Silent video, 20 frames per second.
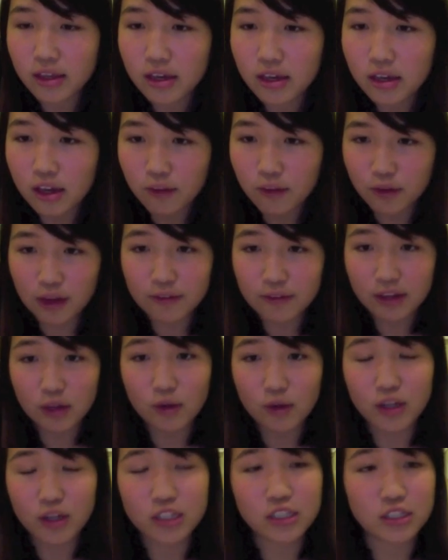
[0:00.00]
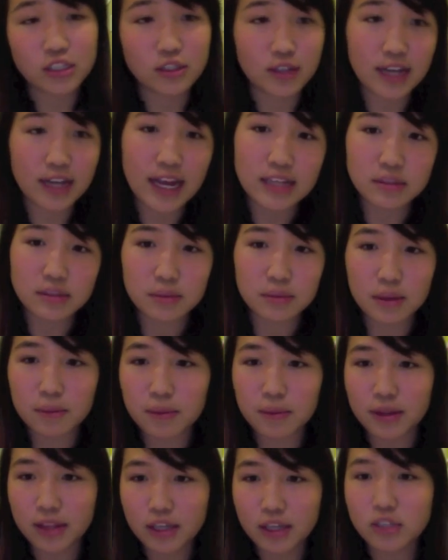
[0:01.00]
if you have any questions you can ask me,
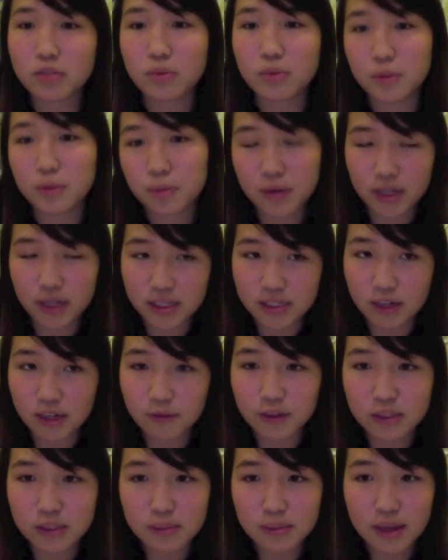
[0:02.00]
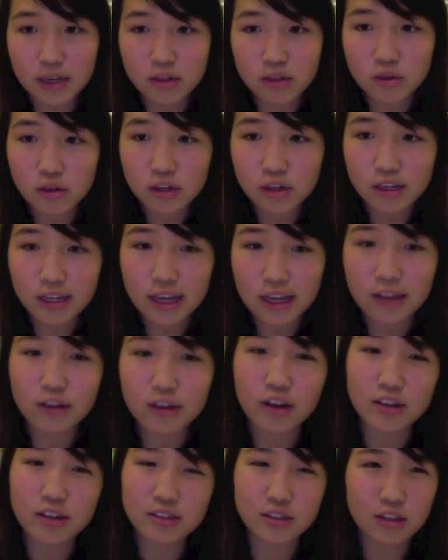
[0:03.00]
but they should be pretty self-explanatory, and they're
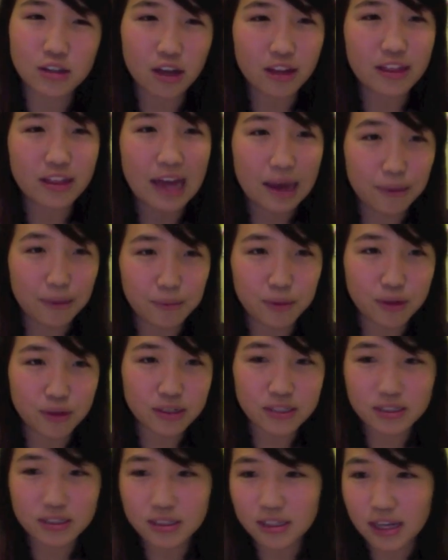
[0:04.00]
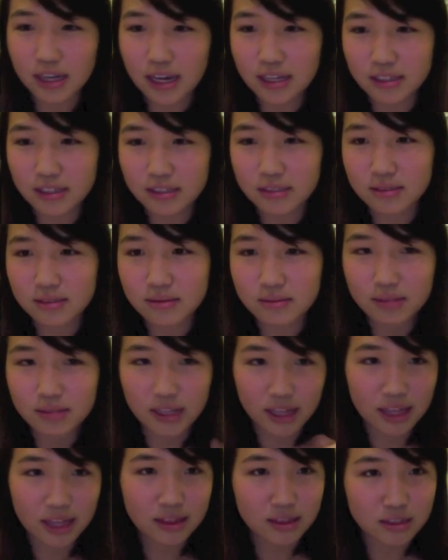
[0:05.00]
also not that important as
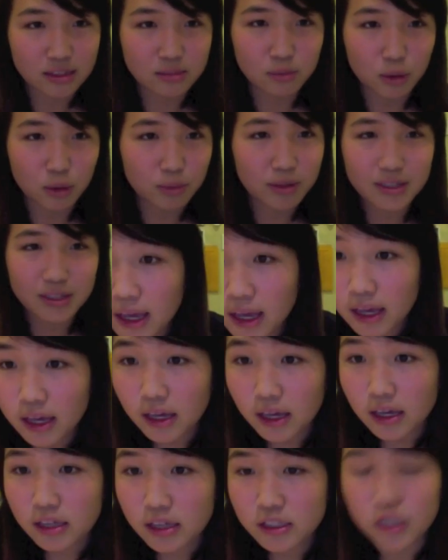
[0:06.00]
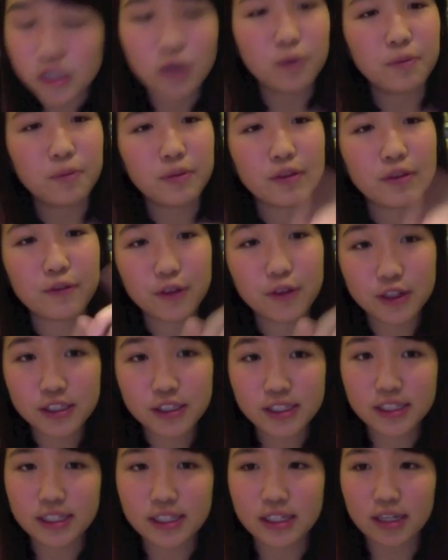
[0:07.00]
at this moment. So,
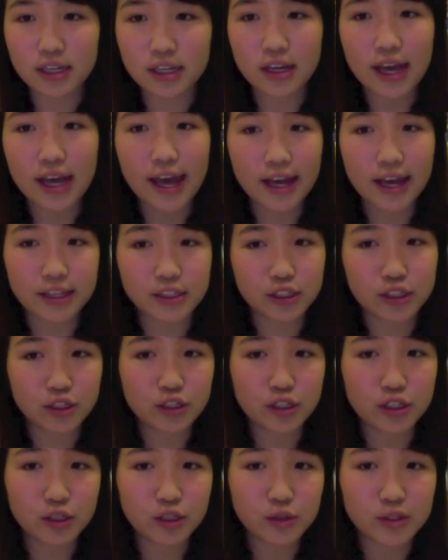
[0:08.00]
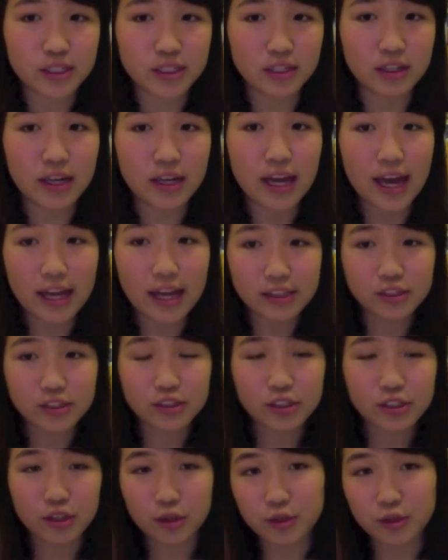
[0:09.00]
first, answer to util. Answer
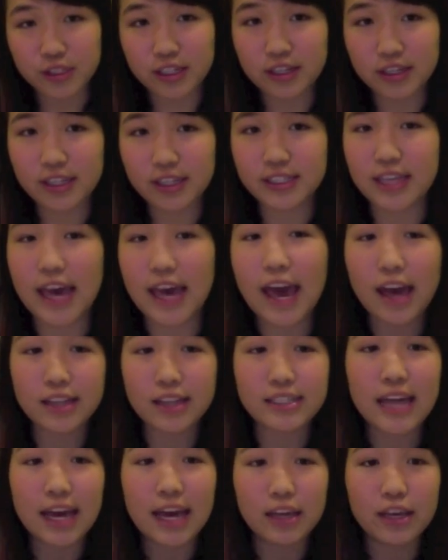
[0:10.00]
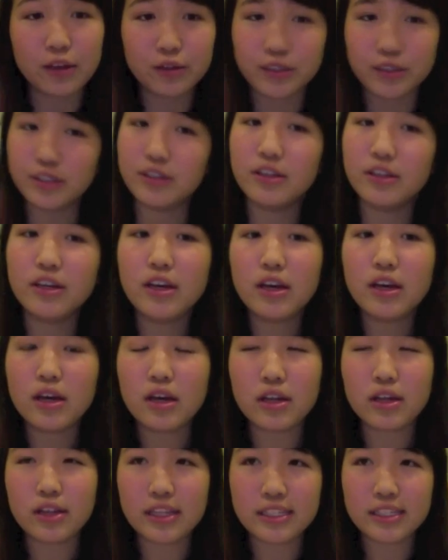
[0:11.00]
to util is an anti-util.
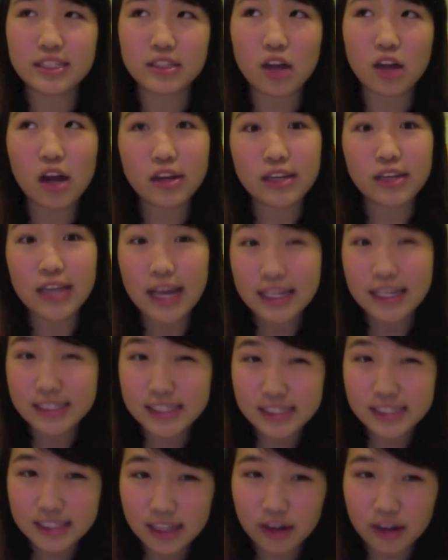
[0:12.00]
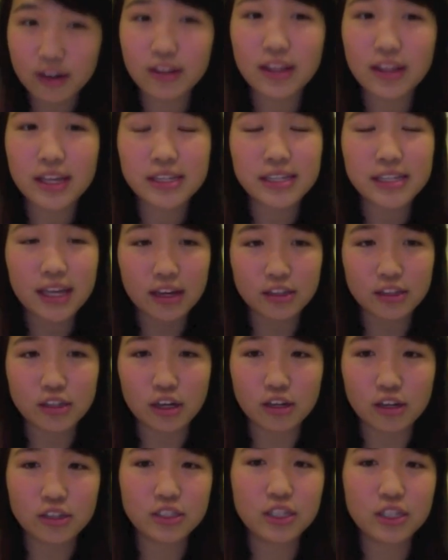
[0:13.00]
This is not necessarily
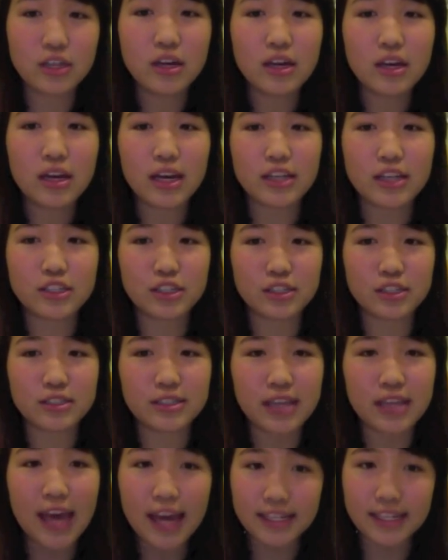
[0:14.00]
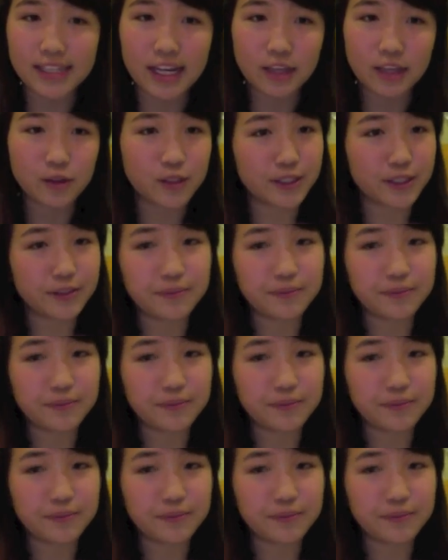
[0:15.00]
deontology, it's just anti-util.